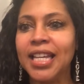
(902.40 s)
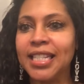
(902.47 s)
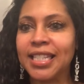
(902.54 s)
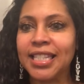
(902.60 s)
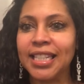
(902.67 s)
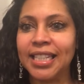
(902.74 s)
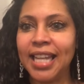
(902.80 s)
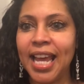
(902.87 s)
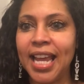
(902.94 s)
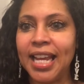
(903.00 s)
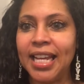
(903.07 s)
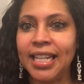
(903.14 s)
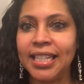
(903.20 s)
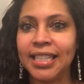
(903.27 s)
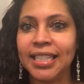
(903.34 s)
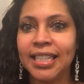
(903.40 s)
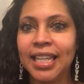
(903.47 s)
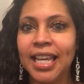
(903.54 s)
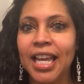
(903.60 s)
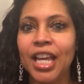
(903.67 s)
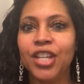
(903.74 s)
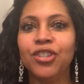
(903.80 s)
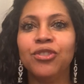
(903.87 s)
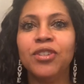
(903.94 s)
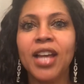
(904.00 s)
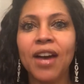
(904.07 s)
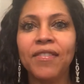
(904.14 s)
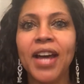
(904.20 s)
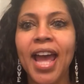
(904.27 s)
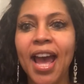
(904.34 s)
is delayed. You
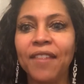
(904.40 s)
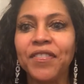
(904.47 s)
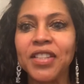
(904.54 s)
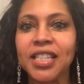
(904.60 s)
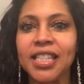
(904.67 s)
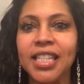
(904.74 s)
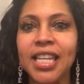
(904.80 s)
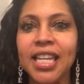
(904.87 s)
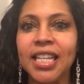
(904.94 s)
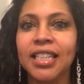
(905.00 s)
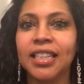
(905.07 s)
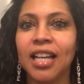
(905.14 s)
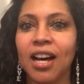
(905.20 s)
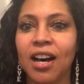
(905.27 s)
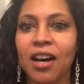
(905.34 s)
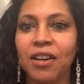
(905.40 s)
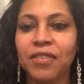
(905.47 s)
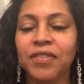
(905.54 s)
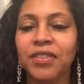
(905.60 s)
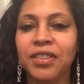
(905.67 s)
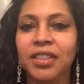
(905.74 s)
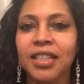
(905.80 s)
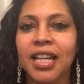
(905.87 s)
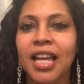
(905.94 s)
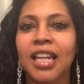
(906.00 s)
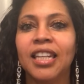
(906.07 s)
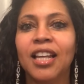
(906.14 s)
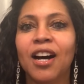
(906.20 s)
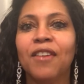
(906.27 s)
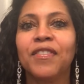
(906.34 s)
never have to seek love.
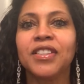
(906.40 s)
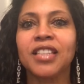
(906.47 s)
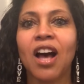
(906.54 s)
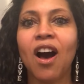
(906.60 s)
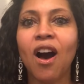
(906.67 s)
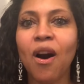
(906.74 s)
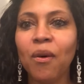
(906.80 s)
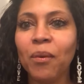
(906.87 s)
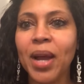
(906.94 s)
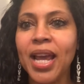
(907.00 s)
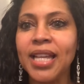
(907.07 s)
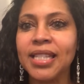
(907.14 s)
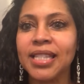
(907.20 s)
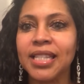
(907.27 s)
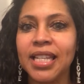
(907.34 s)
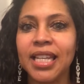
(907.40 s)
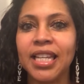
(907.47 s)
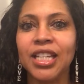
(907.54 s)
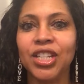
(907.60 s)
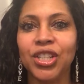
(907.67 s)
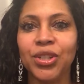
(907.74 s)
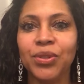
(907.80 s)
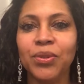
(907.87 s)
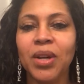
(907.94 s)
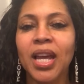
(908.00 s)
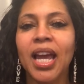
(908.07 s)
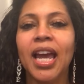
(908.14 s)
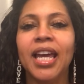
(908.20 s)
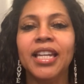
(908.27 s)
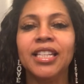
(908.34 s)
Love is always seeking you
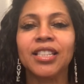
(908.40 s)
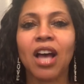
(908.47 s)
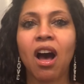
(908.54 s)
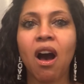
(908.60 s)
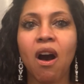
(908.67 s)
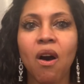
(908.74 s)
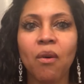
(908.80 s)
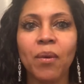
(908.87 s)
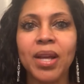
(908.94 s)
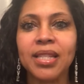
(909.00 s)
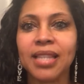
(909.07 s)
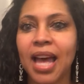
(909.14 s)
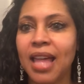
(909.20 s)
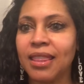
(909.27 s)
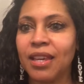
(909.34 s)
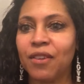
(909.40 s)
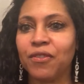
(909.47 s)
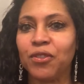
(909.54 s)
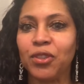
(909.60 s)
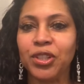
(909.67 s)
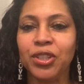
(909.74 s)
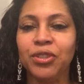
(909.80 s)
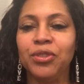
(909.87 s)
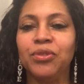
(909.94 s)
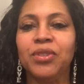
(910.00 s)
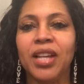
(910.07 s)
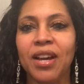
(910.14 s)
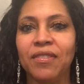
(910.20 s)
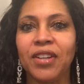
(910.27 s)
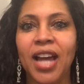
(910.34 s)
and is always out there for you. You
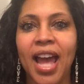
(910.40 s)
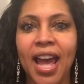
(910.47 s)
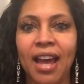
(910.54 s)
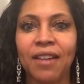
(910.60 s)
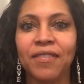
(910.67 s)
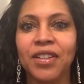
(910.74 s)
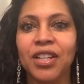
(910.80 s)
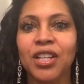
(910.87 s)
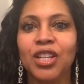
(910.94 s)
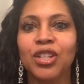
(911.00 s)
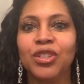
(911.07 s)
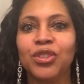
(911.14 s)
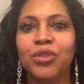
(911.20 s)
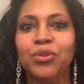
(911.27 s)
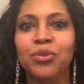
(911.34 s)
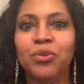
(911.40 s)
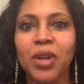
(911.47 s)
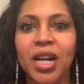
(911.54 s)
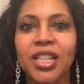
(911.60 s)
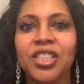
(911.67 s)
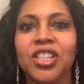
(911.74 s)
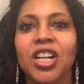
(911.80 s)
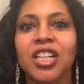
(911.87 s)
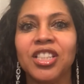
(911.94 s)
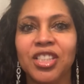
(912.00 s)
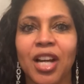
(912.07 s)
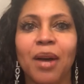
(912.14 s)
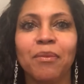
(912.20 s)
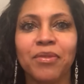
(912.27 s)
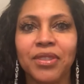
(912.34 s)
never have to rush or
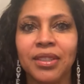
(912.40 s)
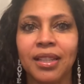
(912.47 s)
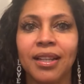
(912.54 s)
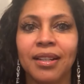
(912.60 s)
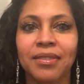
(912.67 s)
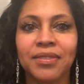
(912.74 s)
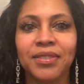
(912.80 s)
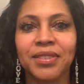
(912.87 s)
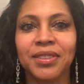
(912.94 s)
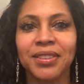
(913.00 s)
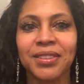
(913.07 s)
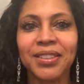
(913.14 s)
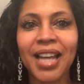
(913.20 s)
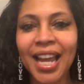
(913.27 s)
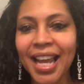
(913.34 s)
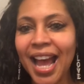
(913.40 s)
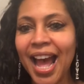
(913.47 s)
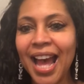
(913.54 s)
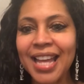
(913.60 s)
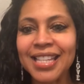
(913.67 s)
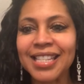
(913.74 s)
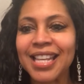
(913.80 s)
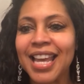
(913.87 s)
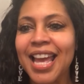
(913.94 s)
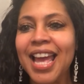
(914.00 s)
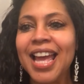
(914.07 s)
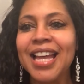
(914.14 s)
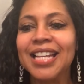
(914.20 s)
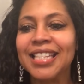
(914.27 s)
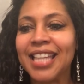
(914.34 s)
jump for love. Okay, guys.
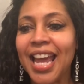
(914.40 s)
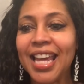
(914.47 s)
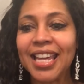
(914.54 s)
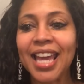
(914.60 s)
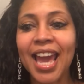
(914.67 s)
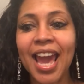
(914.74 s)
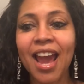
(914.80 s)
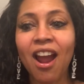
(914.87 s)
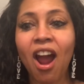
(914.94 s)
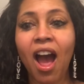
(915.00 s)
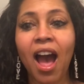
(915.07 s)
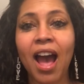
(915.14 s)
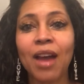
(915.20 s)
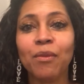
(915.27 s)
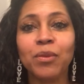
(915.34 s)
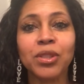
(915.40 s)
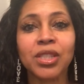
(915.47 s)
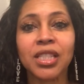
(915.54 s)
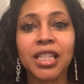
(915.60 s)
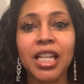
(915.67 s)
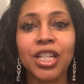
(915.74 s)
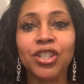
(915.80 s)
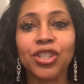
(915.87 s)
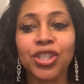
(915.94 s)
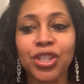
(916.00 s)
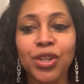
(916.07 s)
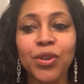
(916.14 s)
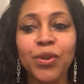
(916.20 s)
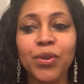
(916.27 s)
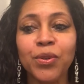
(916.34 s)
Take care. I will see you
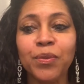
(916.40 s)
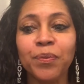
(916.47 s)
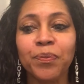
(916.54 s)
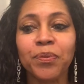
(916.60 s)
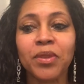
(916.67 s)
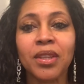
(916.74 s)
soon.